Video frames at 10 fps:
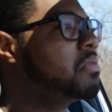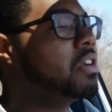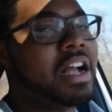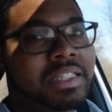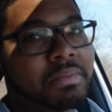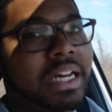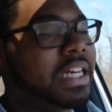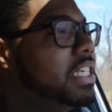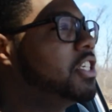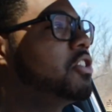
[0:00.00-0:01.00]
there hasn't been
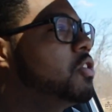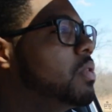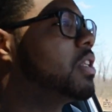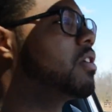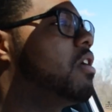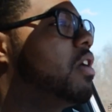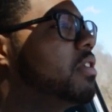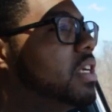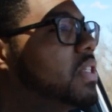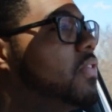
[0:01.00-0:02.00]
any issues with the
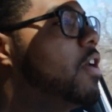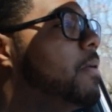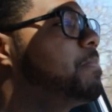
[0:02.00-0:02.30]
car thus far.